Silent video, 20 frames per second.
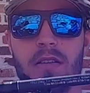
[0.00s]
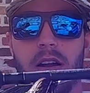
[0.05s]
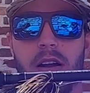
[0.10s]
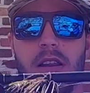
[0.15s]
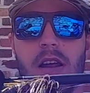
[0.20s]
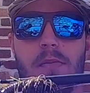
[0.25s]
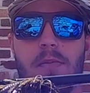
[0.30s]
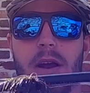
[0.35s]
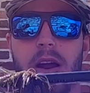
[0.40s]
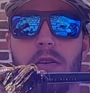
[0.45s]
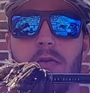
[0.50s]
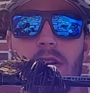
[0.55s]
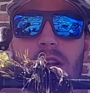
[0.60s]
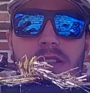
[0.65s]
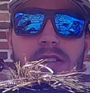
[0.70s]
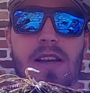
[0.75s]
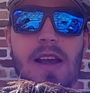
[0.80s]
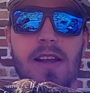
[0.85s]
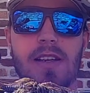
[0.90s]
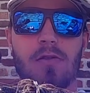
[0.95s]
Got that paired with
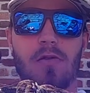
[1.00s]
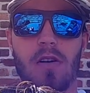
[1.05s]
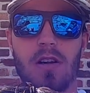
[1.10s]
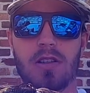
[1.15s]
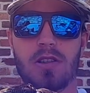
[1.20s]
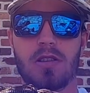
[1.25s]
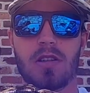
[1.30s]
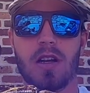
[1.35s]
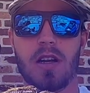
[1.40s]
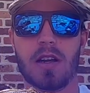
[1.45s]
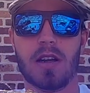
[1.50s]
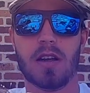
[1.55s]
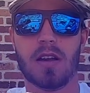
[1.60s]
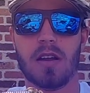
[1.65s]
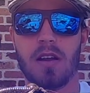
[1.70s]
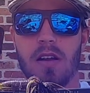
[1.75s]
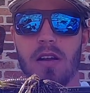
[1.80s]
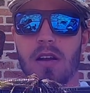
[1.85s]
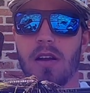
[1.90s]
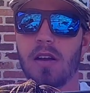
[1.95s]
a Sasquatch
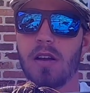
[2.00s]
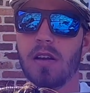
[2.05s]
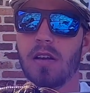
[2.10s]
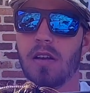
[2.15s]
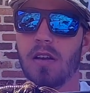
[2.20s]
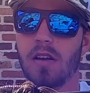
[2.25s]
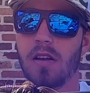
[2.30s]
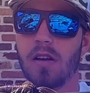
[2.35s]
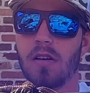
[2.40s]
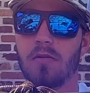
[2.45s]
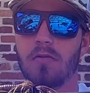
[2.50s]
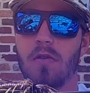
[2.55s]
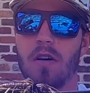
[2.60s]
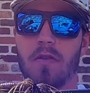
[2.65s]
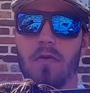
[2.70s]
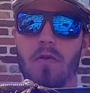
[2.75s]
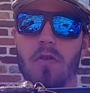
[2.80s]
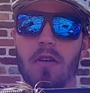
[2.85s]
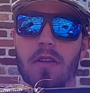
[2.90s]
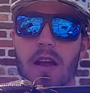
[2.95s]
jig.
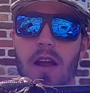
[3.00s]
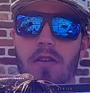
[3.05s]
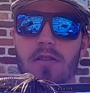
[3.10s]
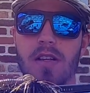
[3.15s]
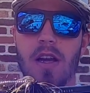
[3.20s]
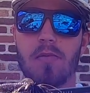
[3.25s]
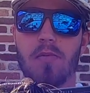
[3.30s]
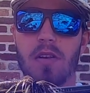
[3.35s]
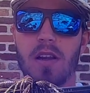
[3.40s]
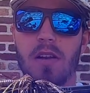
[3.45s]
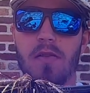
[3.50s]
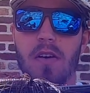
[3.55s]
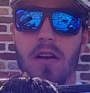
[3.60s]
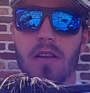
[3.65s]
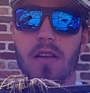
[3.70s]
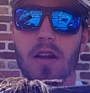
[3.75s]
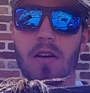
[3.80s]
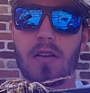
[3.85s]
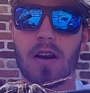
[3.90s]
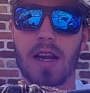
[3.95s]
1/4 ounce, I believe,
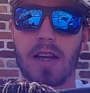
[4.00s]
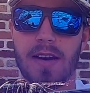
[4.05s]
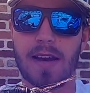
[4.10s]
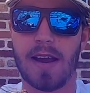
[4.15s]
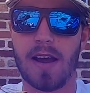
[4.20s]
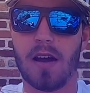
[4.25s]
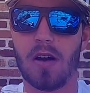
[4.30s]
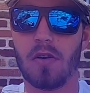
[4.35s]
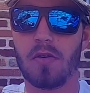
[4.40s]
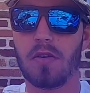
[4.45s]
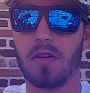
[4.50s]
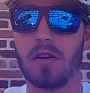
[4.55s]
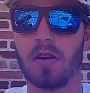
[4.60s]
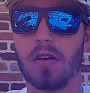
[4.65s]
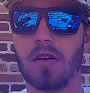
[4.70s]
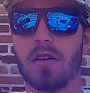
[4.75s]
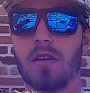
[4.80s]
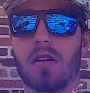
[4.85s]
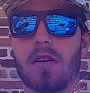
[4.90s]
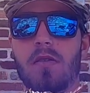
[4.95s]
on there right now,
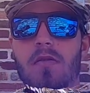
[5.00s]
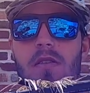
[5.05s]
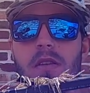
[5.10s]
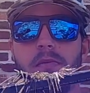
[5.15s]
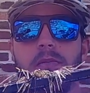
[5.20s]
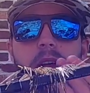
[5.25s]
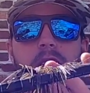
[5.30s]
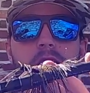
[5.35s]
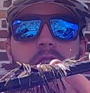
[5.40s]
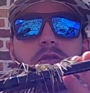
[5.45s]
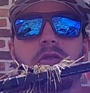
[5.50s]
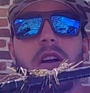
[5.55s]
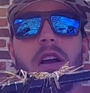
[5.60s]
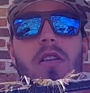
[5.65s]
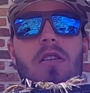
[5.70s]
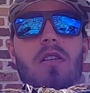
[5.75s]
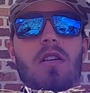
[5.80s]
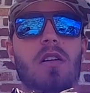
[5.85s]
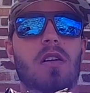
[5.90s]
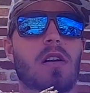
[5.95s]
with a Menace
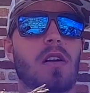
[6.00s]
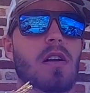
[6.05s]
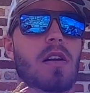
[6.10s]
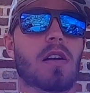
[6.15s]
trailer.